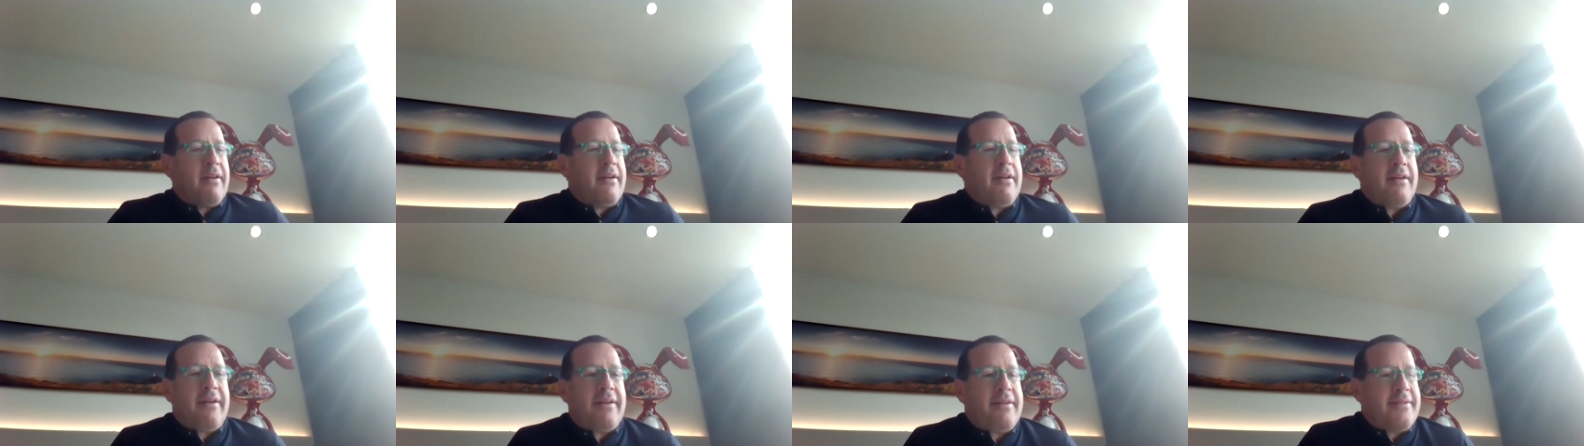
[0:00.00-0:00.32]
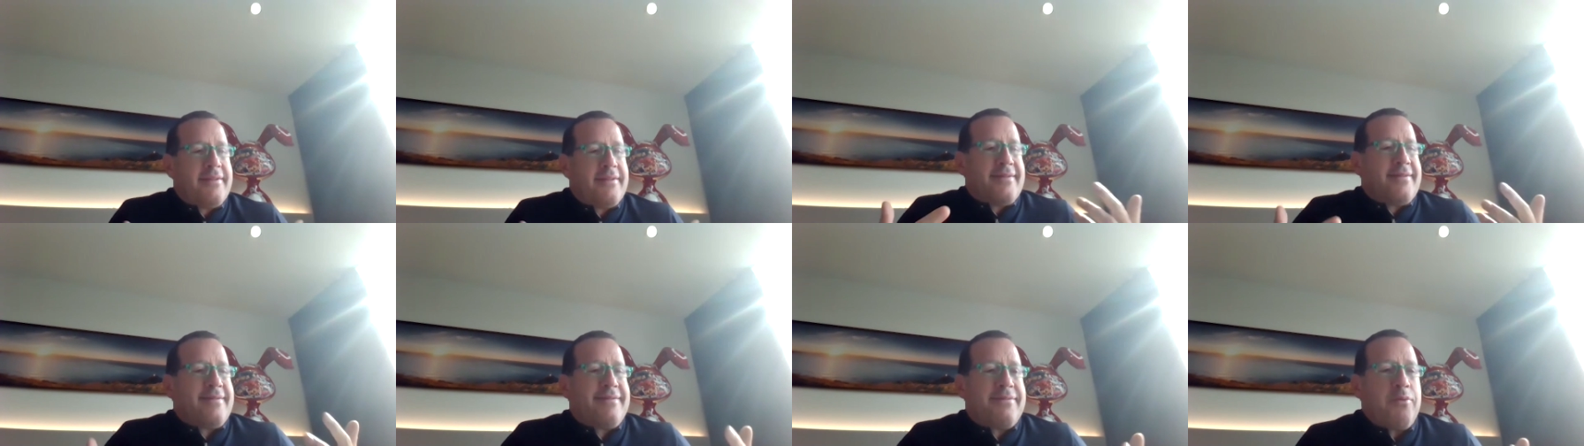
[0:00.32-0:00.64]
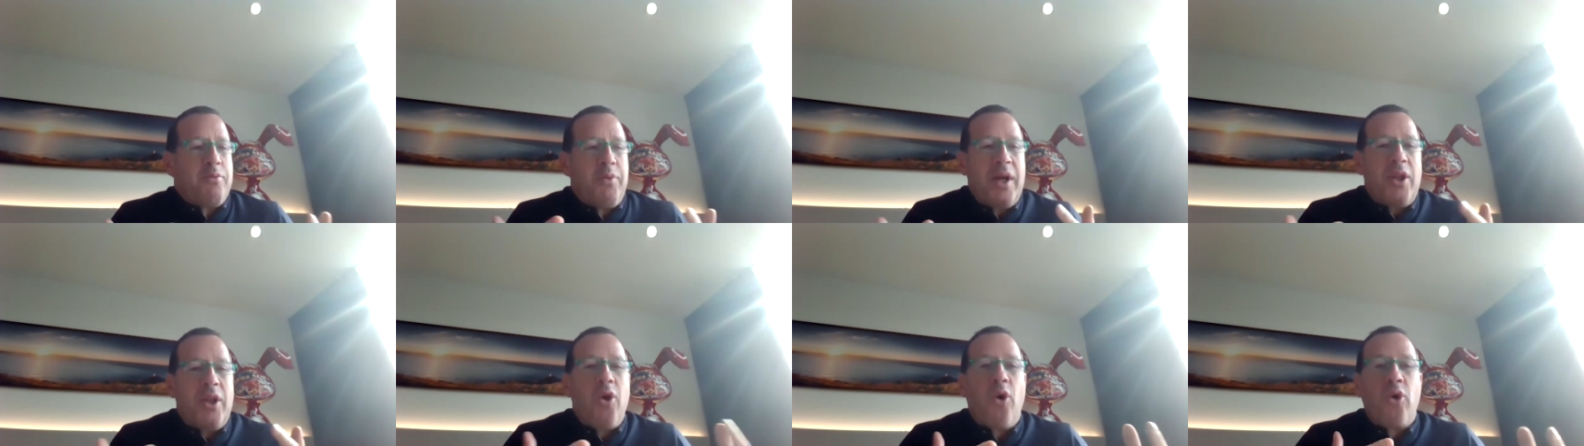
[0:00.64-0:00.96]
it's,
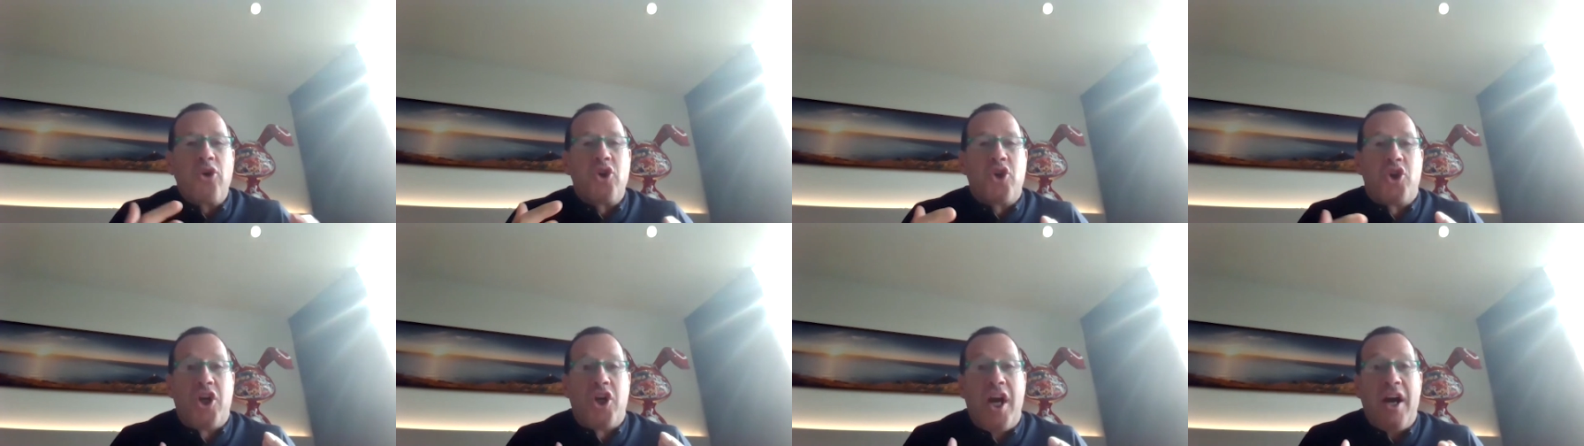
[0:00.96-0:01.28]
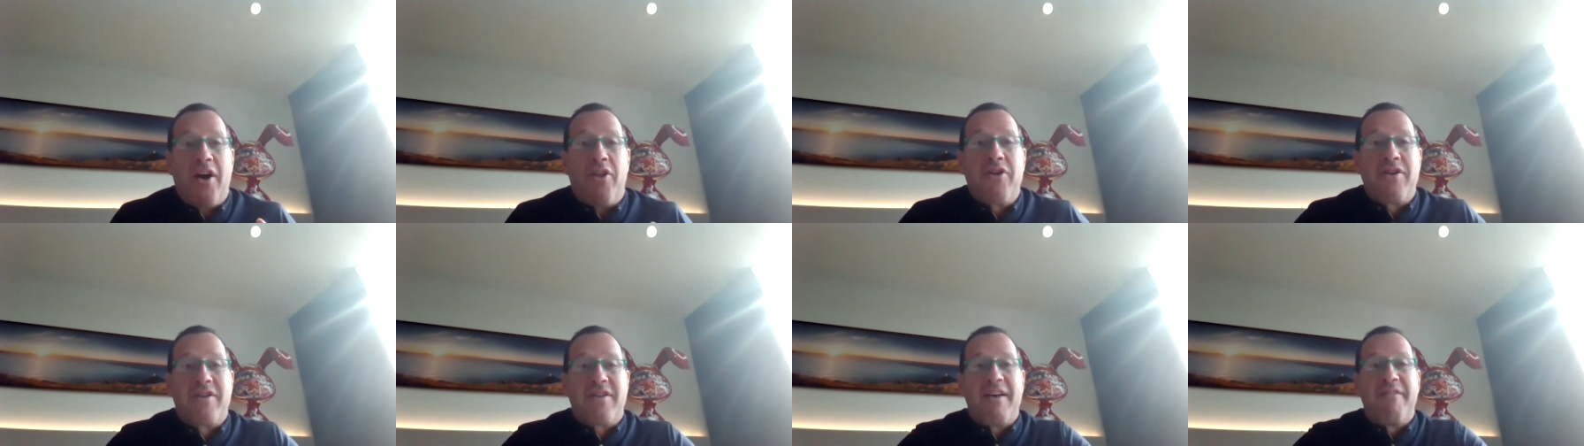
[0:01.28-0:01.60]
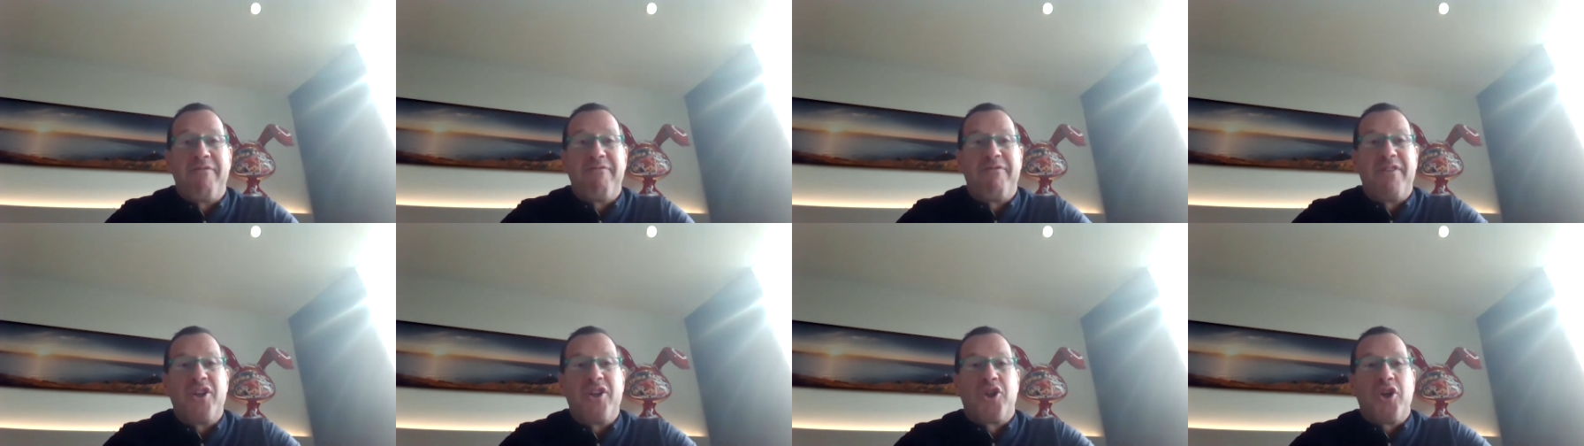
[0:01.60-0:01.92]
we don't share the
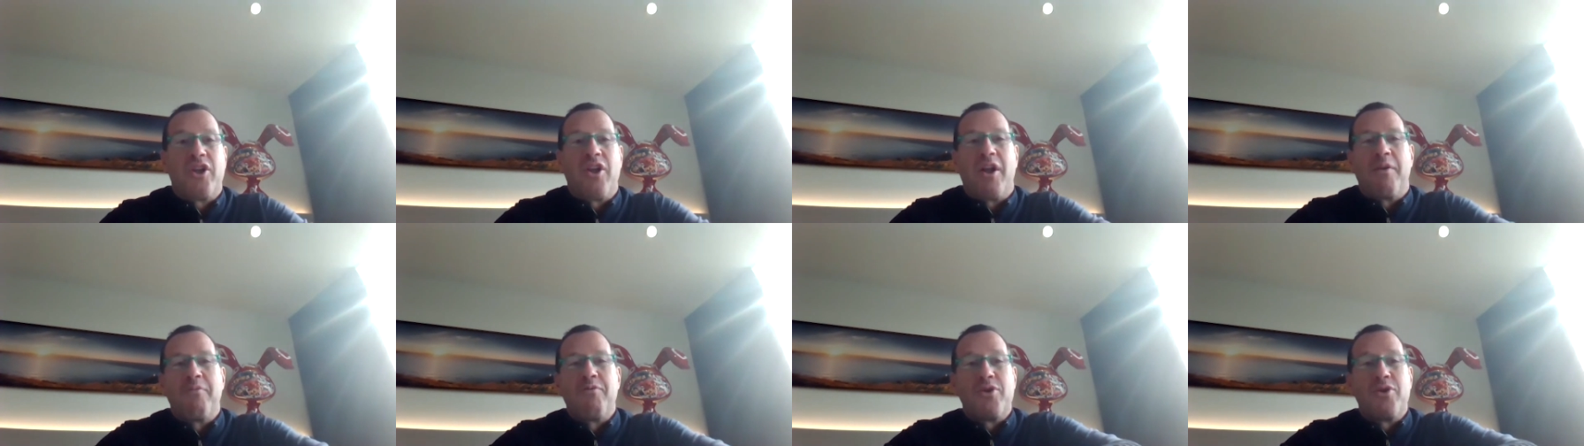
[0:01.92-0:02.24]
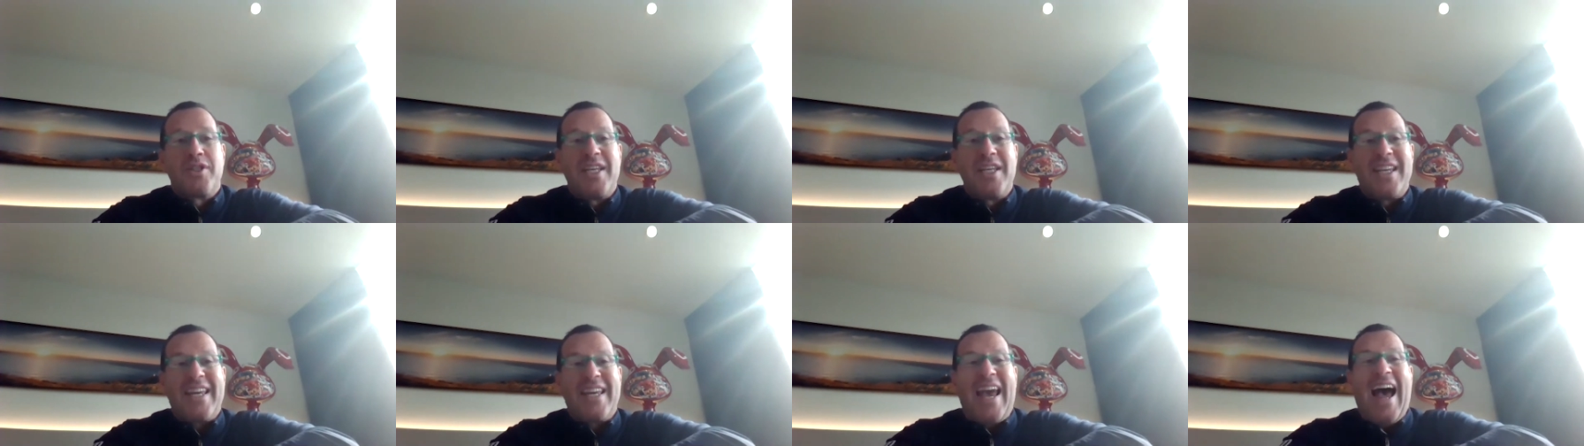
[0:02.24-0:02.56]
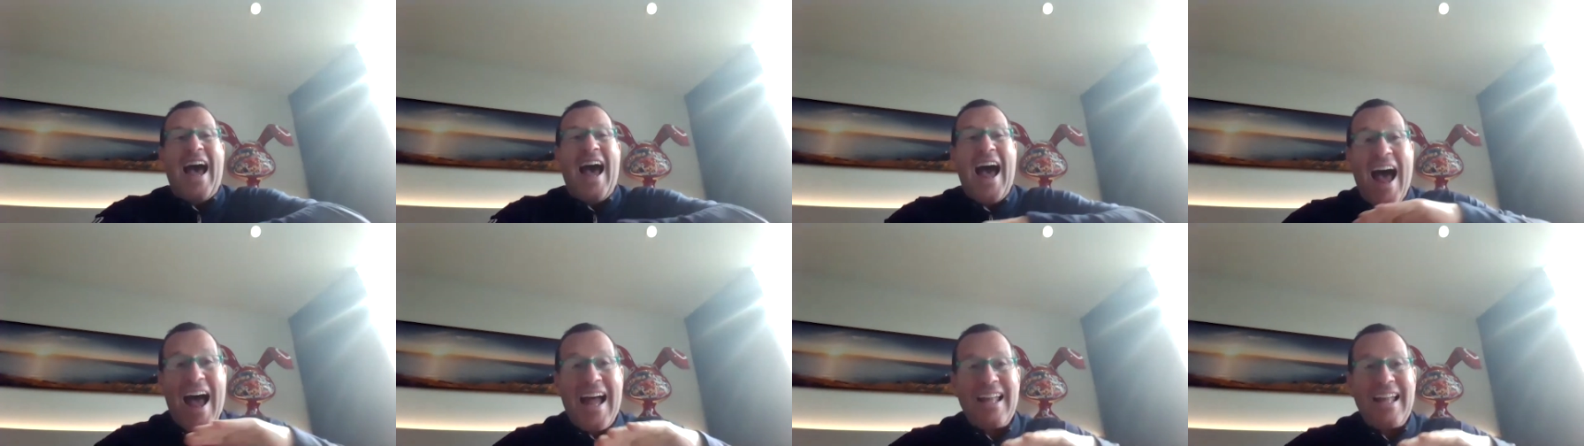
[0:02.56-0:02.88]
same vision on music
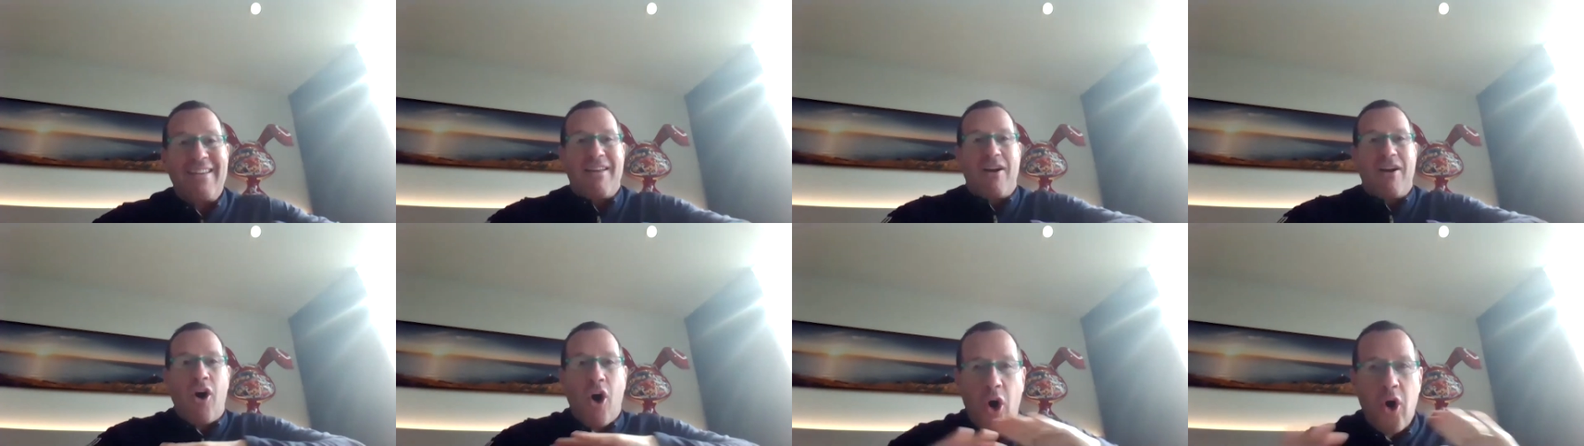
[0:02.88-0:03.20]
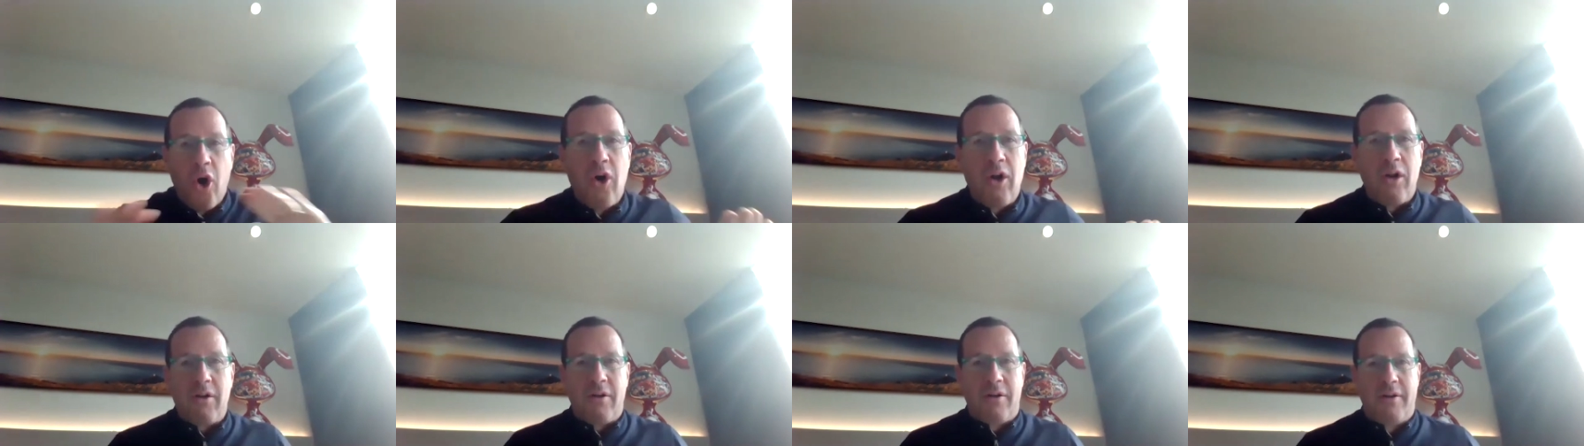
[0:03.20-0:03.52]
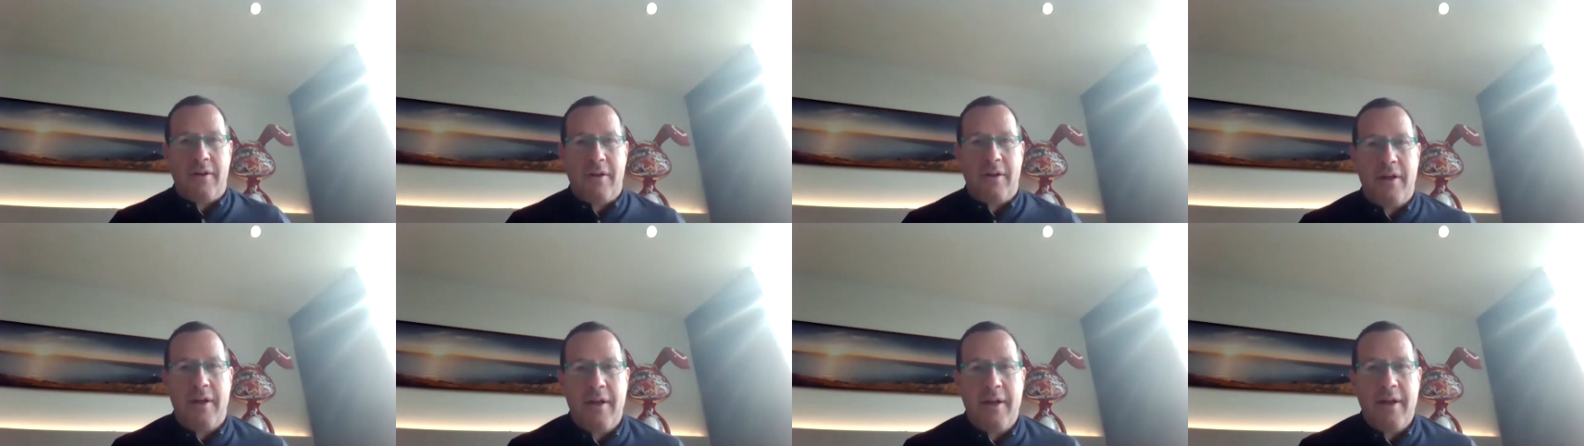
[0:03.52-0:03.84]
at
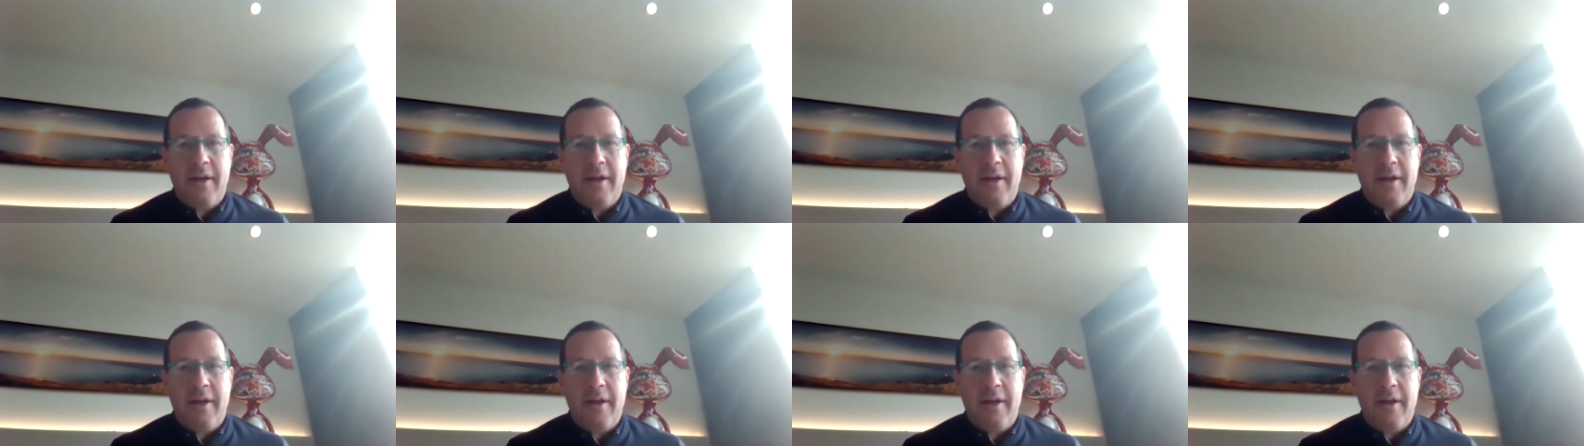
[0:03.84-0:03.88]
all.